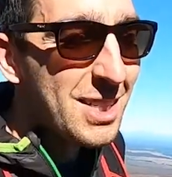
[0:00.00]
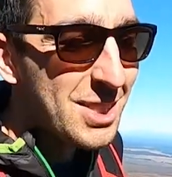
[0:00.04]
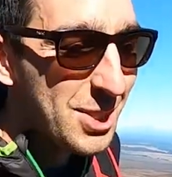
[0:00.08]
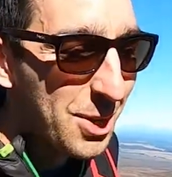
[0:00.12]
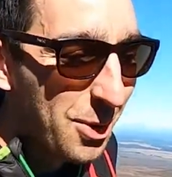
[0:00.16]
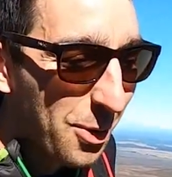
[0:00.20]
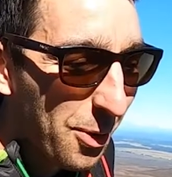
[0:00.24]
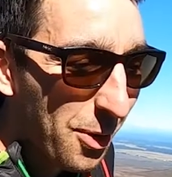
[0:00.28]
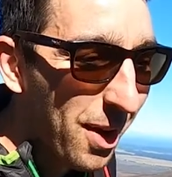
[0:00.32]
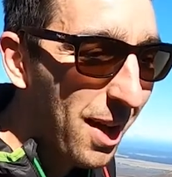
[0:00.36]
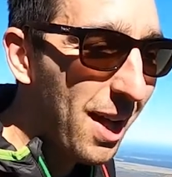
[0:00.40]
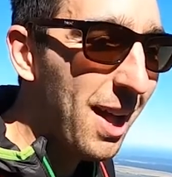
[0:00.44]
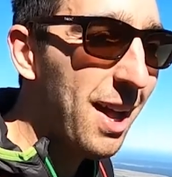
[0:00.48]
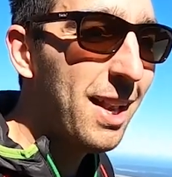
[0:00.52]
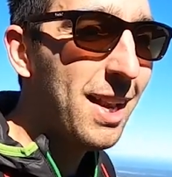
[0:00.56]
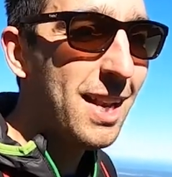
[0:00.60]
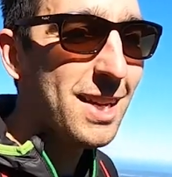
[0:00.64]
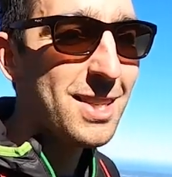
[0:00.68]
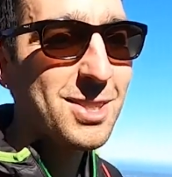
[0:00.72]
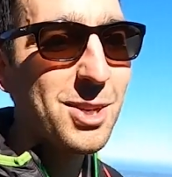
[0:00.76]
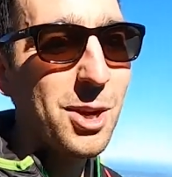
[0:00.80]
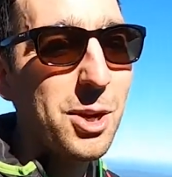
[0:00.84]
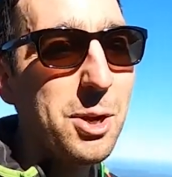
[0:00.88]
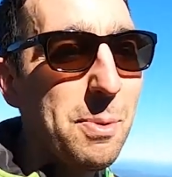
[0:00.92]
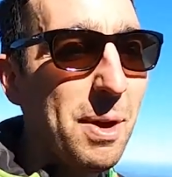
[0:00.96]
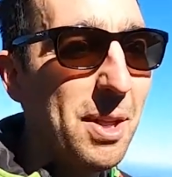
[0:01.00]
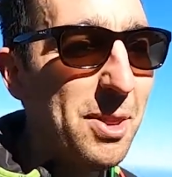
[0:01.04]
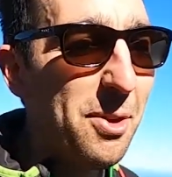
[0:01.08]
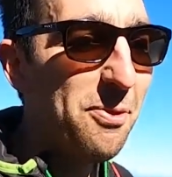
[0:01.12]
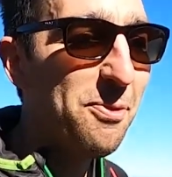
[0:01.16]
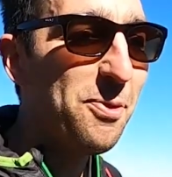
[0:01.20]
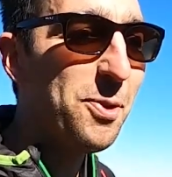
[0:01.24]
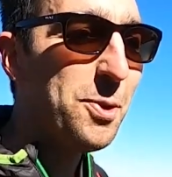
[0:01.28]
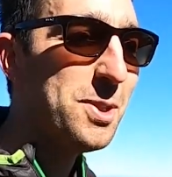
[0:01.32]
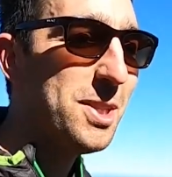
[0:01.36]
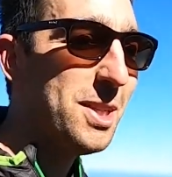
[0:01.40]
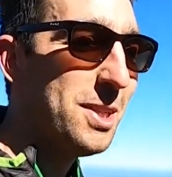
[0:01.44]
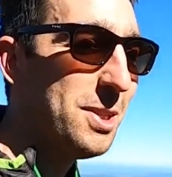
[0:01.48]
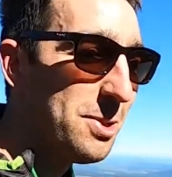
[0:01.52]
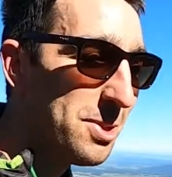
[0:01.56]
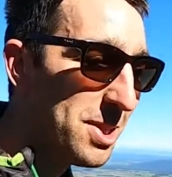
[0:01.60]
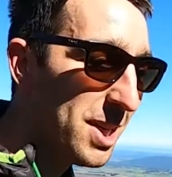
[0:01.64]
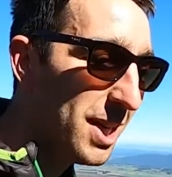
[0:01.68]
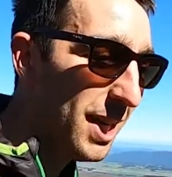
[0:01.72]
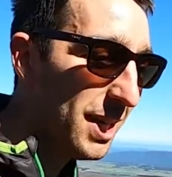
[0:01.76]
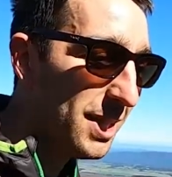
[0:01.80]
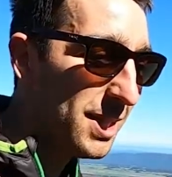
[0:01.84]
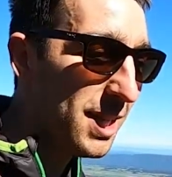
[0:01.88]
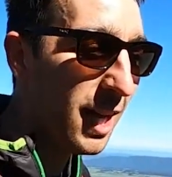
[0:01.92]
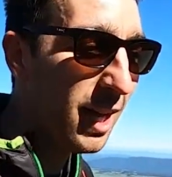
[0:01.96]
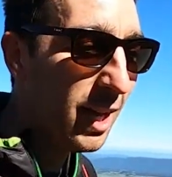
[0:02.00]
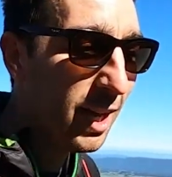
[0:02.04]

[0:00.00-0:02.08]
So let's talk about the food in New Zealand.